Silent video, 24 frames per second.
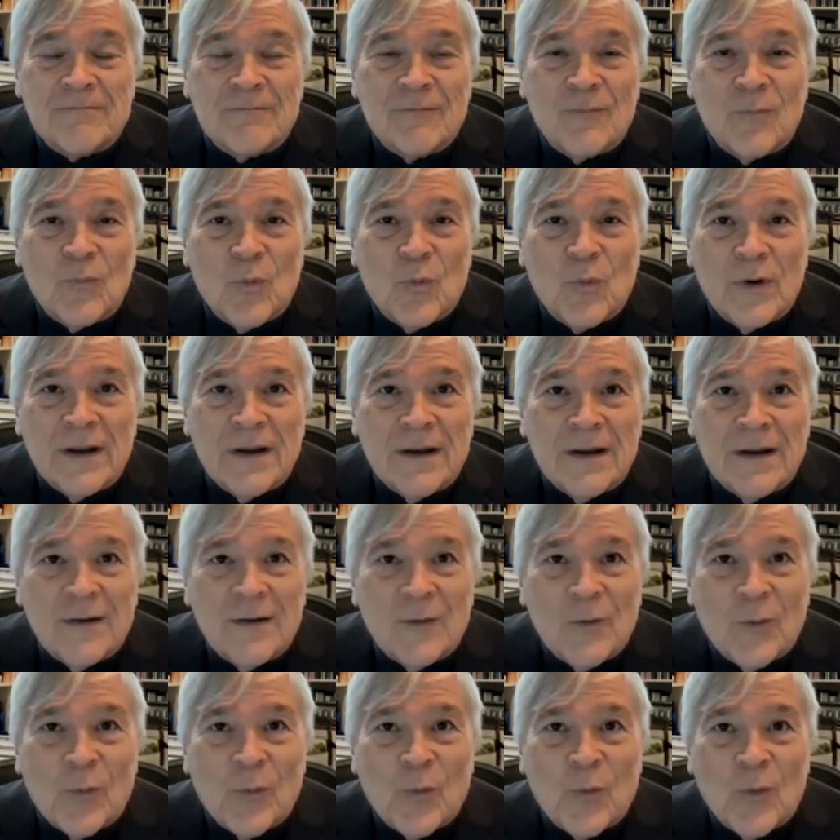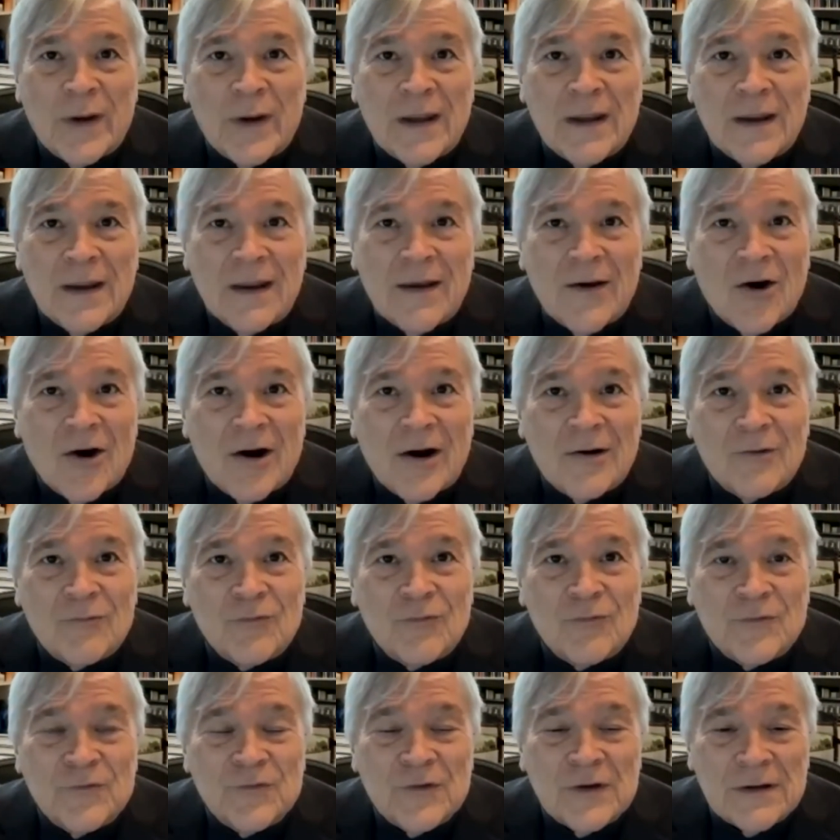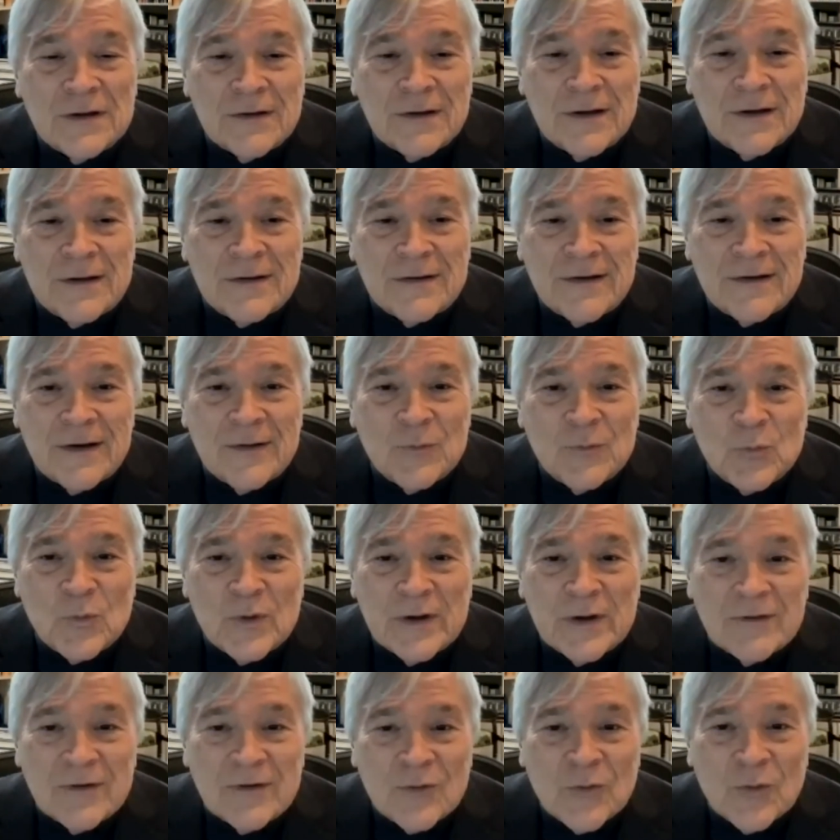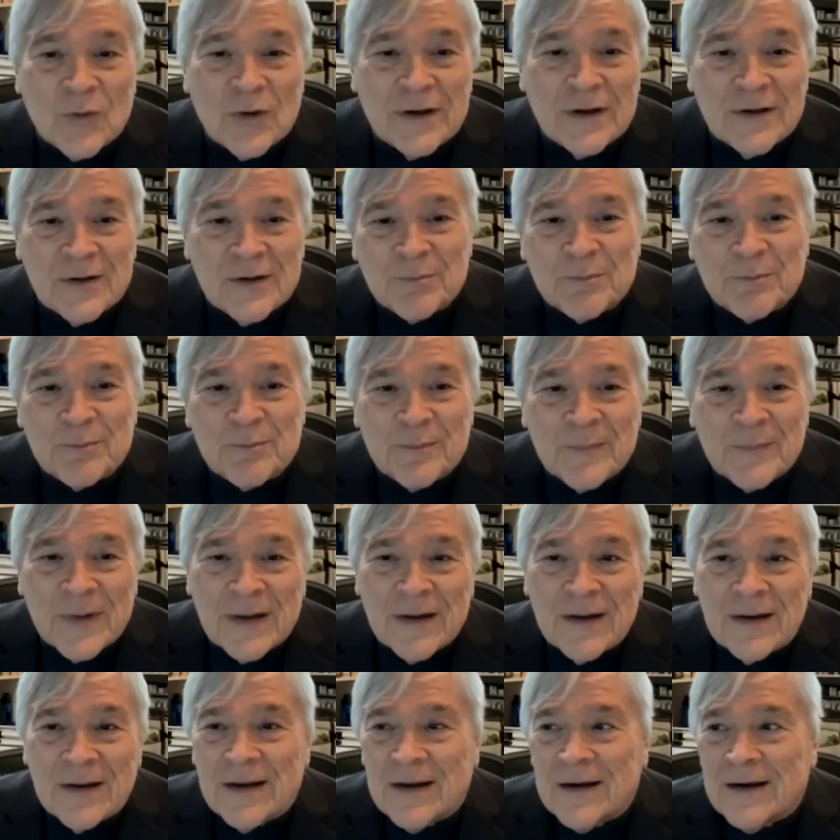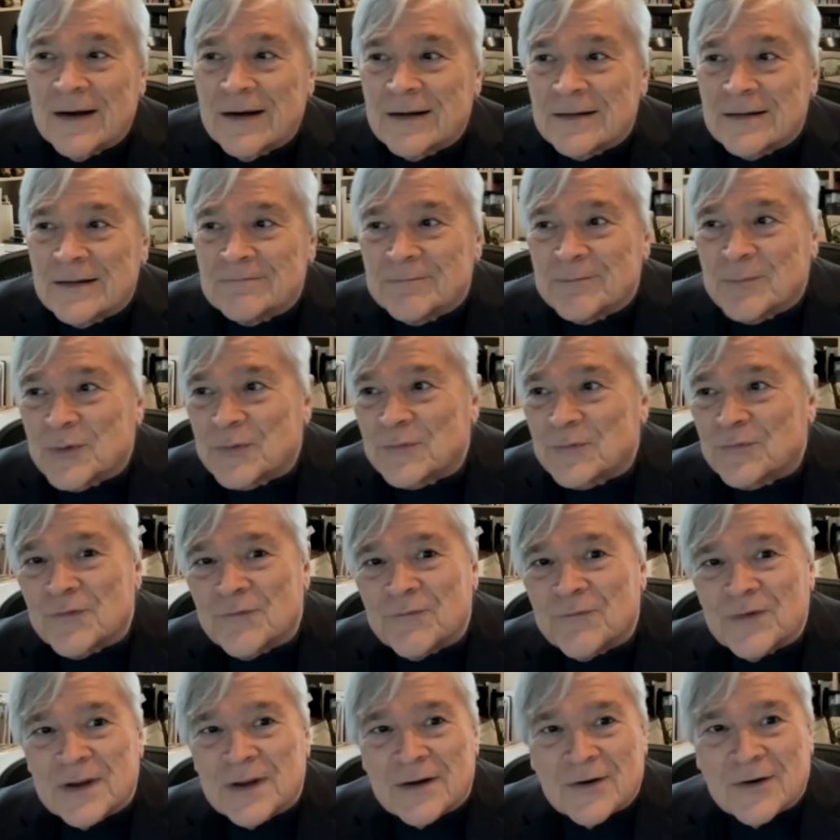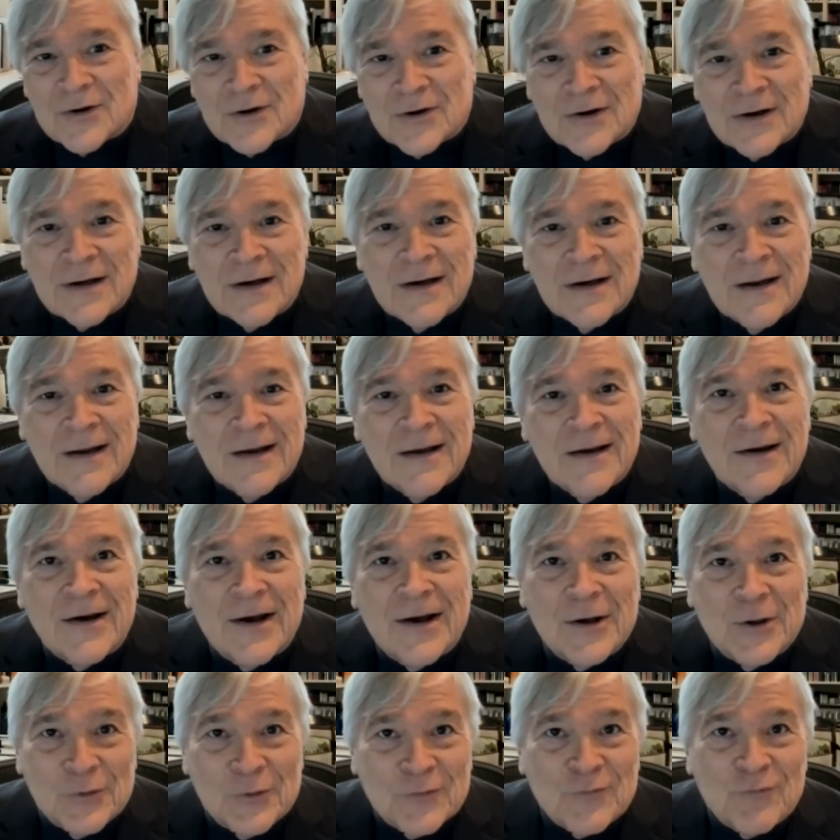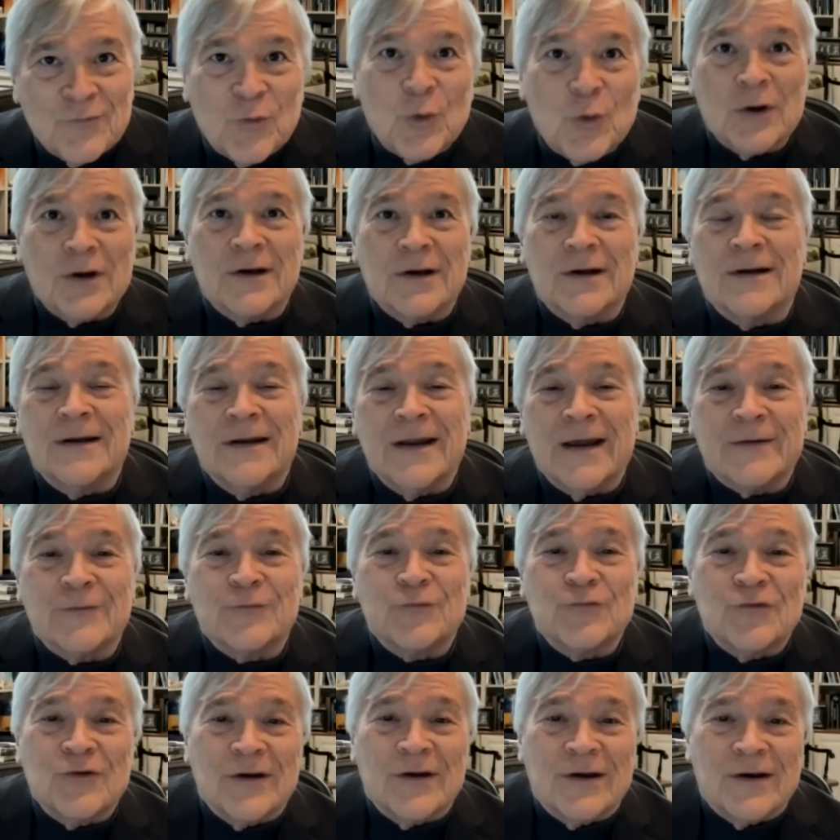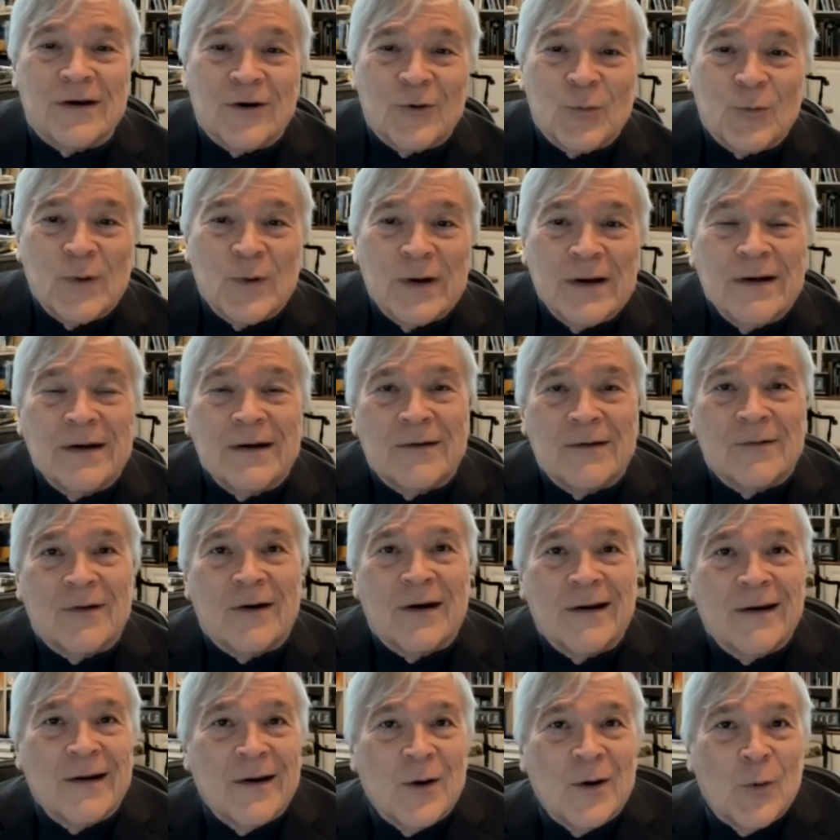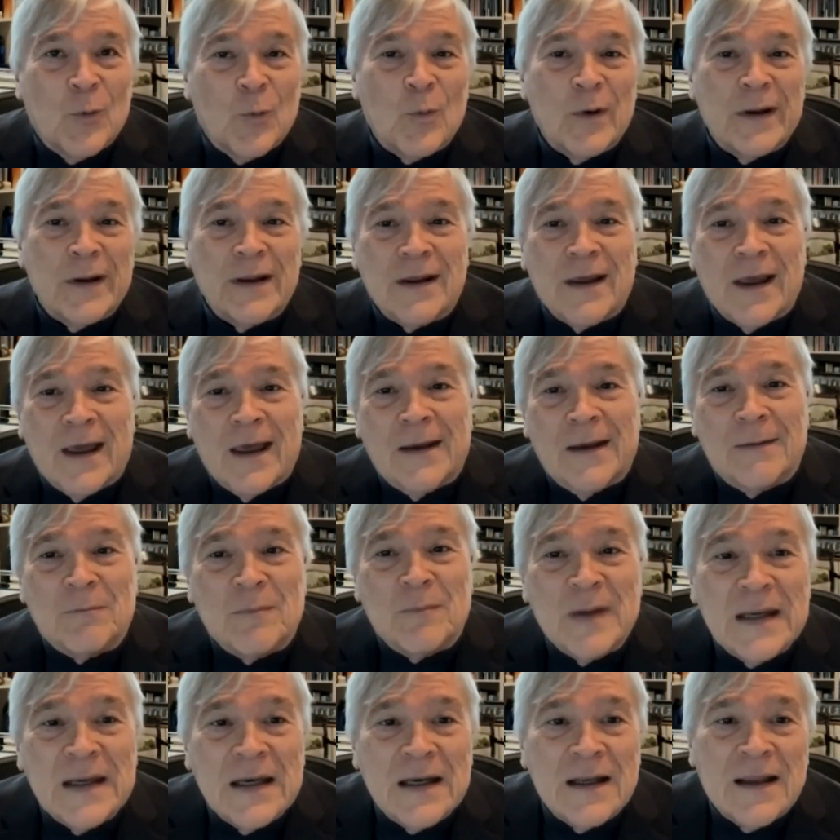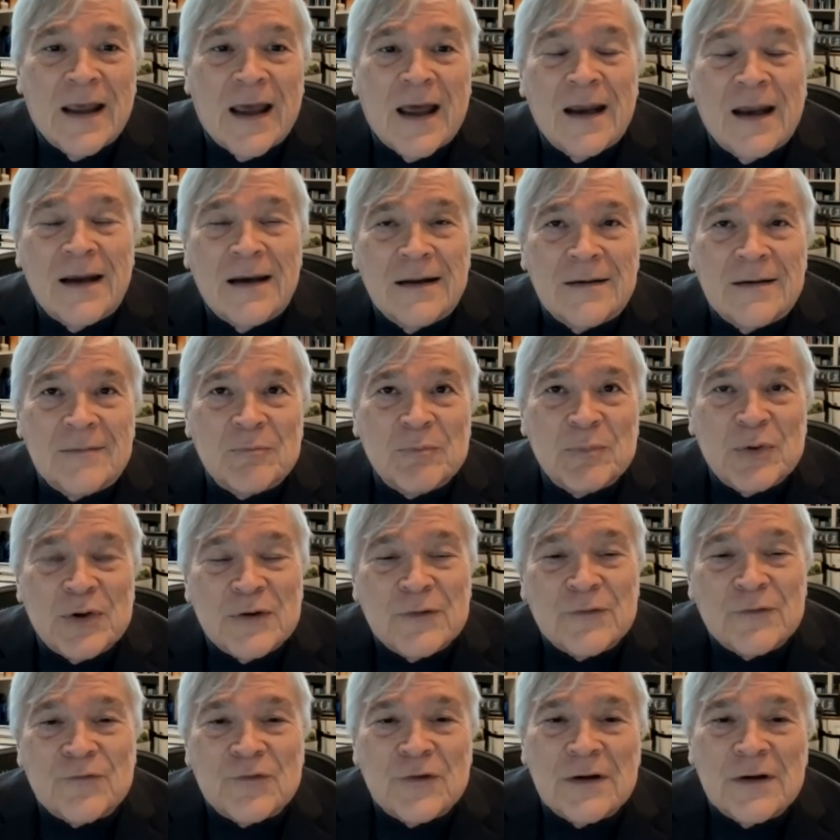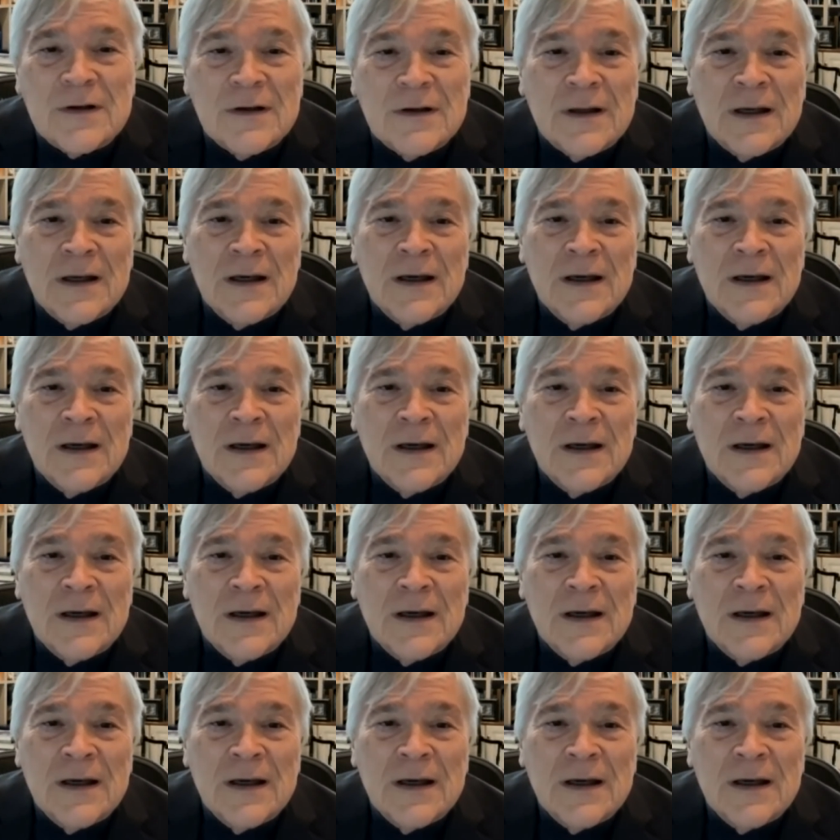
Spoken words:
we are resilient and we are going to persevere. I look forward to next year when we can meet again in person,